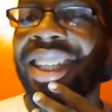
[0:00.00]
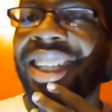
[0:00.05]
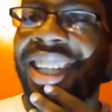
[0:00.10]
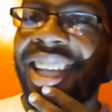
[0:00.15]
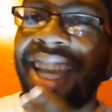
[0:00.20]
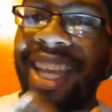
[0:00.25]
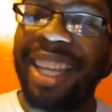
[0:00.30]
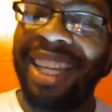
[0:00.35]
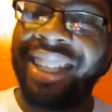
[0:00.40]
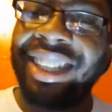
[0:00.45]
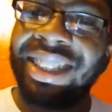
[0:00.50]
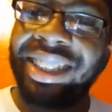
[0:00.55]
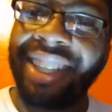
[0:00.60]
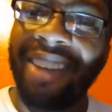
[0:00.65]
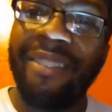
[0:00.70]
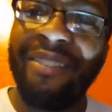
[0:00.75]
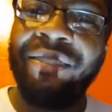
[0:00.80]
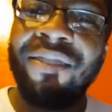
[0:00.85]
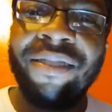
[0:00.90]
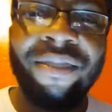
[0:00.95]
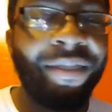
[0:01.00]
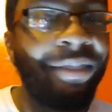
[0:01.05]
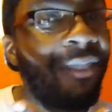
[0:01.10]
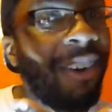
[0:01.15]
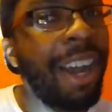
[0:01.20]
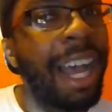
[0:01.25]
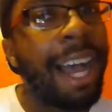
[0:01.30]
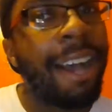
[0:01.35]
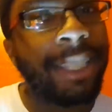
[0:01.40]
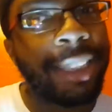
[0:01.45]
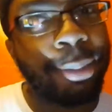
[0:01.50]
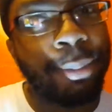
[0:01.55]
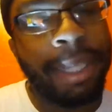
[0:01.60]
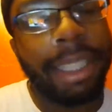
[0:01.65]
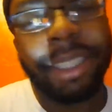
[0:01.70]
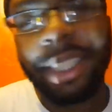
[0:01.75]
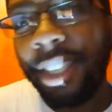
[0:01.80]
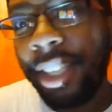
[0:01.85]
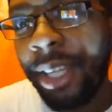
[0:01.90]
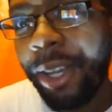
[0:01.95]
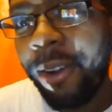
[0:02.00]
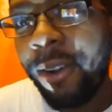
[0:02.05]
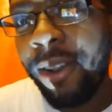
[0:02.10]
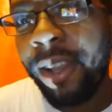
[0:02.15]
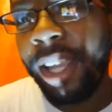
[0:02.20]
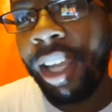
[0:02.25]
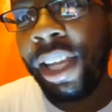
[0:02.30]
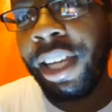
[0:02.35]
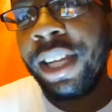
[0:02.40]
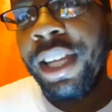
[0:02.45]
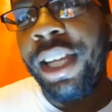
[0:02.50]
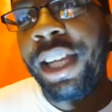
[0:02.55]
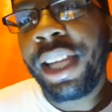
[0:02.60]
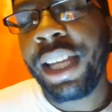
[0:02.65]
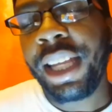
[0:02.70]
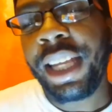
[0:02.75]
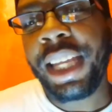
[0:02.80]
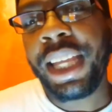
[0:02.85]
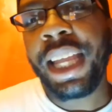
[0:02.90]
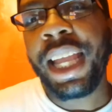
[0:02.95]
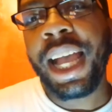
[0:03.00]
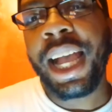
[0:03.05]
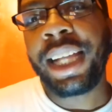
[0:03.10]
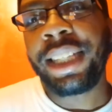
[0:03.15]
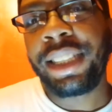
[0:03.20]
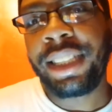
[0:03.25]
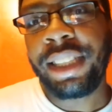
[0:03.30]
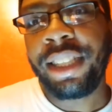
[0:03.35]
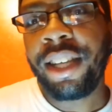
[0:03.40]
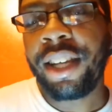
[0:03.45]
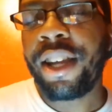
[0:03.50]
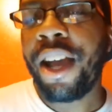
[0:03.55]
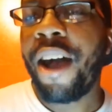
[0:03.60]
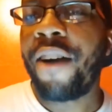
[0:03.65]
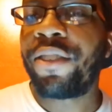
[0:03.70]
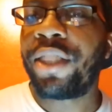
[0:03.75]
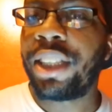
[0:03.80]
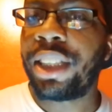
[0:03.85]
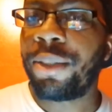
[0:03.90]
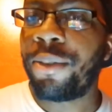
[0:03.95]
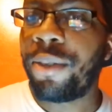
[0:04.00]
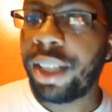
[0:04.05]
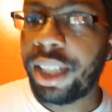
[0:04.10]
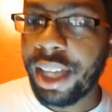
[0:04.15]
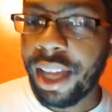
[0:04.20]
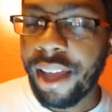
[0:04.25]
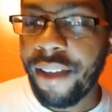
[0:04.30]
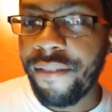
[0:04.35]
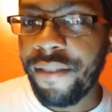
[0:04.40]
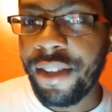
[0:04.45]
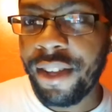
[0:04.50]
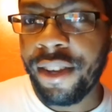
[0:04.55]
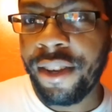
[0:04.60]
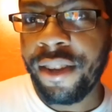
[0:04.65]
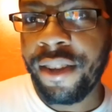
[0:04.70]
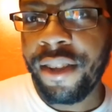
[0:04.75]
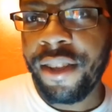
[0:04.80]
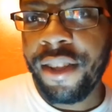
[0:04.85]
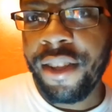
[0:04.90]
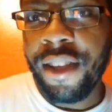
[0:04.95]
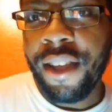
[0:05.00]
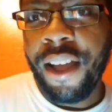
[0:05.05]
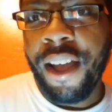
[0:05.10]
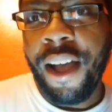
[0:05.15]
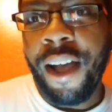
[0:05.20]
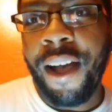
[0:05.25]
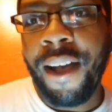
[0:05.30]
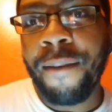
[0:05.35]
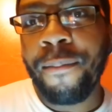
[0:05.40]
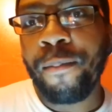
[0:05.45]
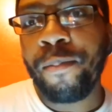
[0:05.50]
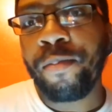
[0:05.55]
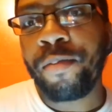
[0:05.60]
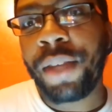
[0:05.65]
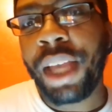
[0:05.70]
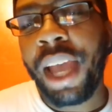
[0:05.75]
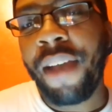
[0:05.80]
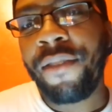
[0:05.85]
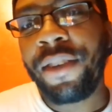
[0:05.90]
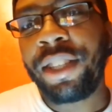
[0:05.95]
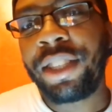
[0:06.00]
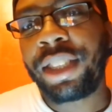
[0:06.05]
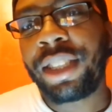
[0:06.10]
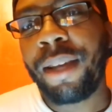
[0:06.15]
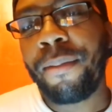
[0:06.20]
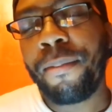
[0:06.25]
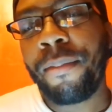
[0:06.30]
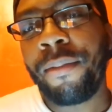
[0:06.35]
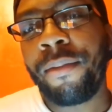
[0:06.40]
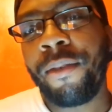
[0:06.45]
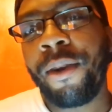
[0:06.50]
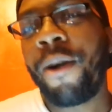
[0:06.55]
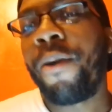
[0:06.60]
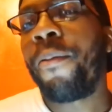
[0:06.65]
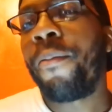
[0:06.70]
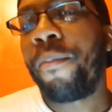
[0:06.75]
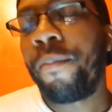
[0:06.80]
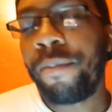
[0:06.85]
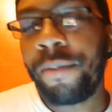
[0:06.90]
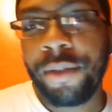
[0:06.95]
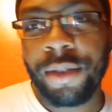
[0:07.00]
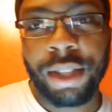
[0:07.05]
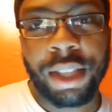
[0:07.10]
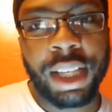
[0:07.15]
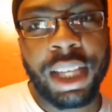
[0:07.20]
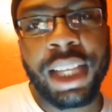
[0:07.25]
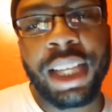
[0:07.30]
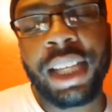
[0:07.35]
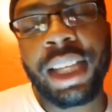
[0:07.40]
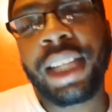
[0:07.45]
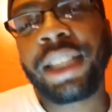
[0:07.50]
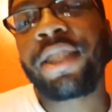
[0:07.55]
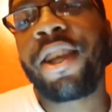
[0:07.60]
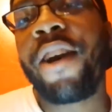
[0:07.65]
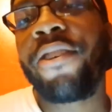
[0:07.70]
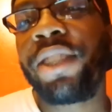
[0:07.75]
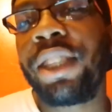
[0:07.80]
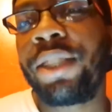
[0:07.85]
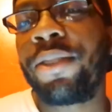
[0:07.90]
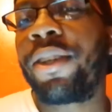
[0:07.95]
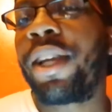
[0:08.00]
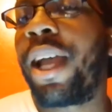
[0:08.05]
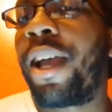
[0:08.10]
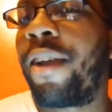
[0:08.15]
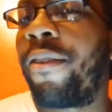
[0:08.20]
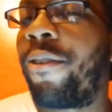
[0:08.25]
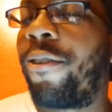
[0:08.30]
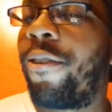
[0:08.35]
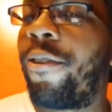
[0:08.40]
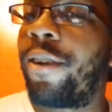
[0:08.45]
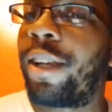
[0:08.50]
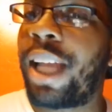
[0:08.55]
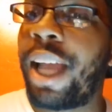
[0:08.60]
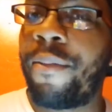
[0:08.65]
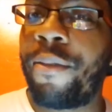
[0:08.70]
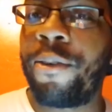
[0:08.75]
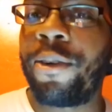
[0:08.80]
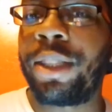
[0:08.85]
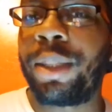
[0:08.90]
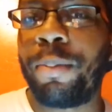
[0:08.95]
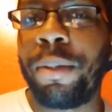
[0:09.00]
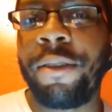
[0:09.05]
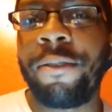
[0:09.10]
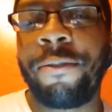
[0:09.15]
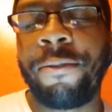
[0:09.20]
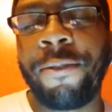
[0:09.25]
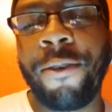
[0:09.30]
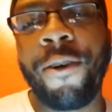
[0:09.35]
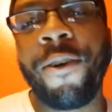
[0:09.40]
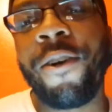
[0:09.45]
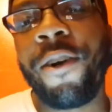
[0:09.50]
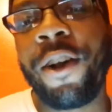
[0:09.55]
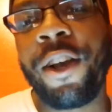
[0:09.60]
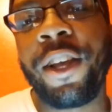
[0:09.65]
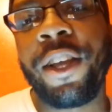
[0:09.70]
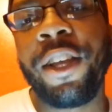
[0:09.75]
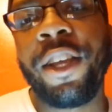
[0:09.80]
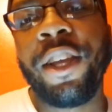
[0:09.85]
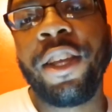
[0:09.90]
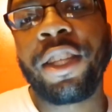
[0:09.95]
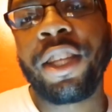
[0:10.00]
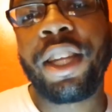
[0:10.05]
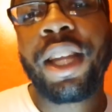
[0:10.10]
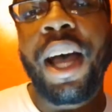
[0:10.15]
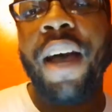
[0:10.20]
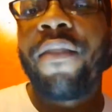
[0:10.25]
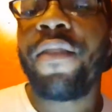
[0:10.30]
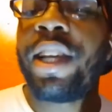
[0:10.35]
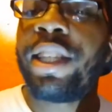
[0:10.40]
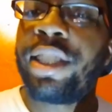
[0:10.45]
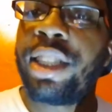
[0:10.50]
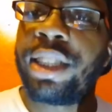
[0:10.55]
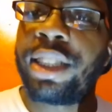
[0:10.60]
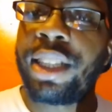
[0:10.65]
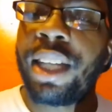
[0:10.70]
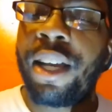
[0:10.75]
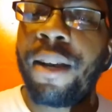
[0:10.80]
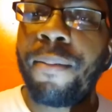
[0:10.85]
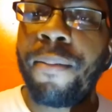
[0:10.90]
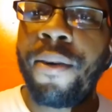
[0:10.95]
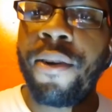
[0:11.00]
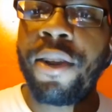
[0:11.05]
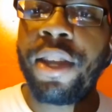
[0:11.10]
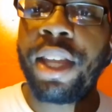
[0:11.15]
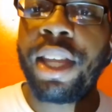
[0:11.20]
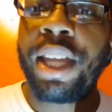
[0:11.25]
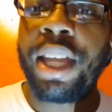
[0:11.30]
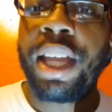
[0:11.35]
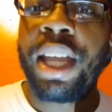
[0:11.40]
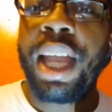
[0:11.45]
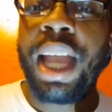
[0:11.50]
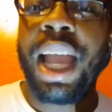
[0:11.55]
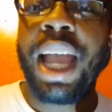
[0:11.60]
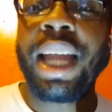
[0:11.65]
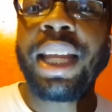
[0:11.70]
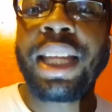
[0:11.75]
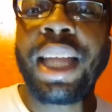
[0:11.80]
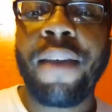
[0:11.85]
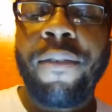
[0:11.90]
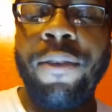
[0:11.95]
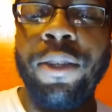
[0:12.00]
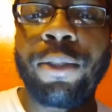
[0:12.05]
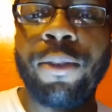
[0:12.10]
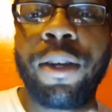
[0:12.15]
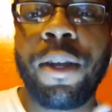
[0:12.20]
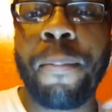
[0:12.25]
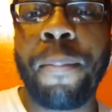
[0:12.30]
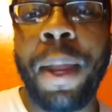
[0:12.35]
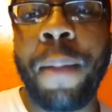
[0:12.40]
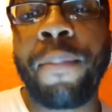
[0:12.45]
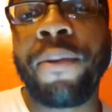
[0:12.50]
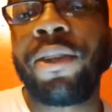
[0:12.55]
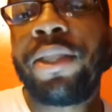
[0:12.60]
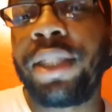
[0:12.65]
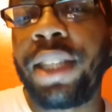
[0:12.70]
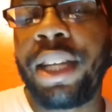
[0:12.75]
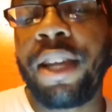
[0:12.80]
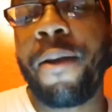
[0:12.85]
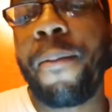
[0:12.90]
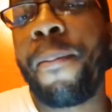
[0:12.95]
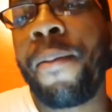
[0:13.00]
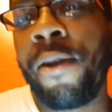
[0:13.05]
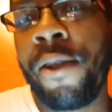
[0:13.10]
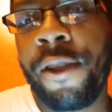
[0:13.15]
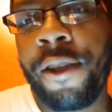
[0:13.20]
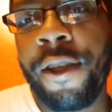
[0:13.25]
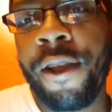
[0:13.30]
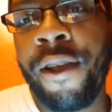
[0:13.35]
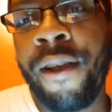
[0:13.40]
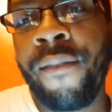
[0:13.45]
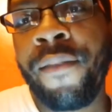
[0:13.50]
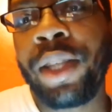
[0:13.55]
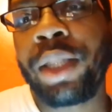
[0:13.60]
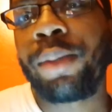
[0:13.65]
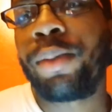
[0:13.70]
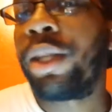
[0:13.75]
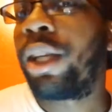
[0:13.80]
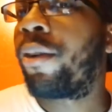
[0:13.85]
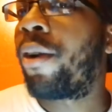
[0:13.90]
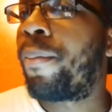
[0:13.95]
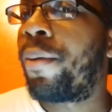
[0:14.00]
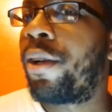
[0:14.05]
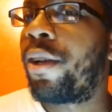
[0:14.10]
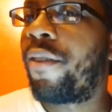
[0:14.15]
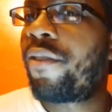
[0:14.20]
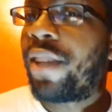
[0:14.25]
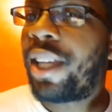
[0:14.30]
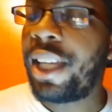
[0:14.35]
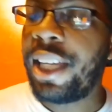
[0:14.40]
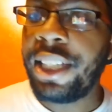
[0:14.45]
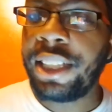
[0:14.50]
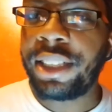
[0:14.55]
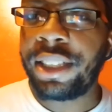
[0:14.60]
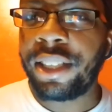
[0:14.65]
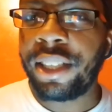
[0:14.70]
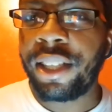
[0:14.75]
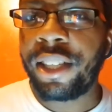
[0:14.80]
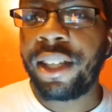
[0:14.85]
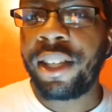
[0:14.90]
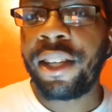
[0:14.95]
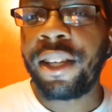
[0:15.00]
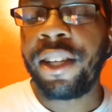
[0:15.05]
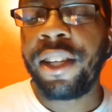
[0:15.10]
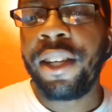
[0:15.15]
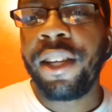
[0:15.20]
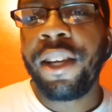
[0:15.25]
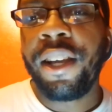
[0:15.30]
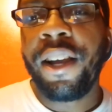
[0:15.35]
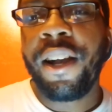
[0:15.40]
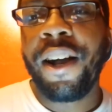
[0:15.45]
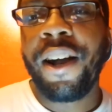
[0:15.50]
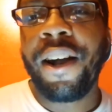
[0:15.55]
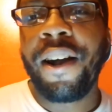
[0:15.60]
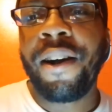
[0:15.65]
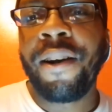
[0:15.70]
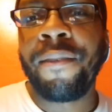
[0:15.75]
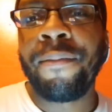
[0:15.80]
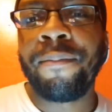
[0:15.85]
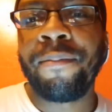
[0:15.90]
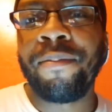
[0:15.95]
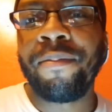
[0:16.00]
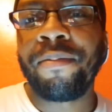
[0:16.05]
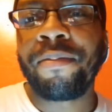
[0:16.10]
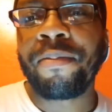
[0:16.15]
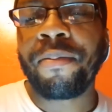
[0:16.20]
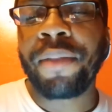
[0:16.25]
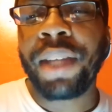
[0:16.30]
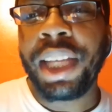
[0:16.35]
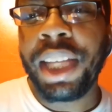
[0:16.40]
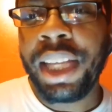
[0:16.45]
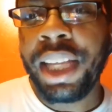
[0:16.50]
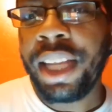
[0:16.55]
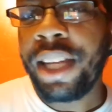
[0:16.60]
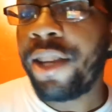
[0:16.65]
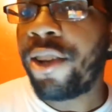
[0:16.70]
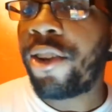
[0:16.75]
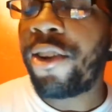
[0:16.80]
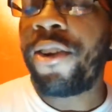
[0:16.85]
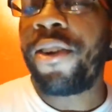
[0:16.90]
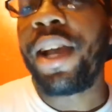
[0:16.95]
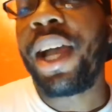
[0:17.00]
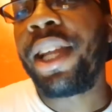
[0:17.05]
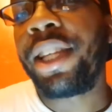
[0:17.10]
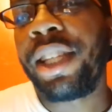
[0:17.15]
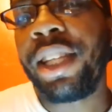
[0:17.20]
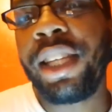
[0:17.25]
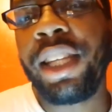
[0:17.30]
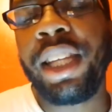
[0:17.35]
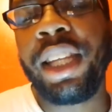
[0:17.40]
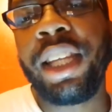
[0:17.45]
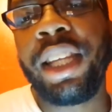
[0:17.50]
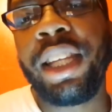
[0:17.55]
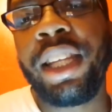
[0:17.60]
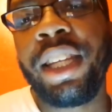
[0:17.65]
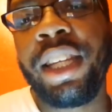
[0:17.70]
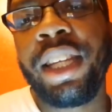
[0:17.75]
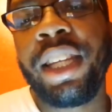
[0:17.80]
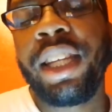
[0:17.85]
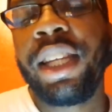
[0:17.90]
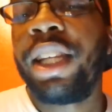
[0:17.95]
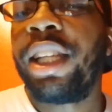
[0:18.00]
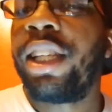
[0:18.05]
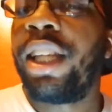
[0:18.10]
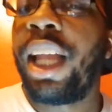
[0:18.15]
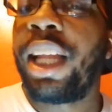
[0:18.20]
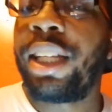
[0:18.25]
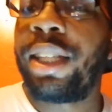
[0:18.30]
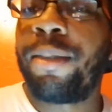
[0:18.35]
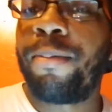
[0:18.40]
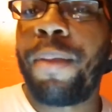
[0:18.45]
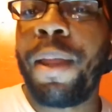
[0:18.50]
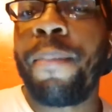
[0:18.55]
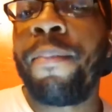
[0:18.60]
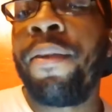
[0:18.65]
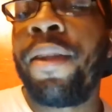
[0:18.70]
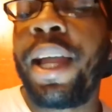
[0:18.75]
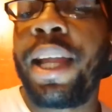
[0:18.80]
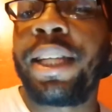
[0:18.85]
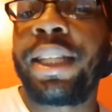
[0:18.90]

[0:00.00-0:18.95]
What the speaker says: get some more housemates annoyed. He had a conversation with Kevin. Kevin, his conversation with Kevin was before the nomination ceremony, and Kevin was one of the people who's thinking about putting up. He's thinking about putting up Keisha, um, Ian, Nicole Anthony, like people like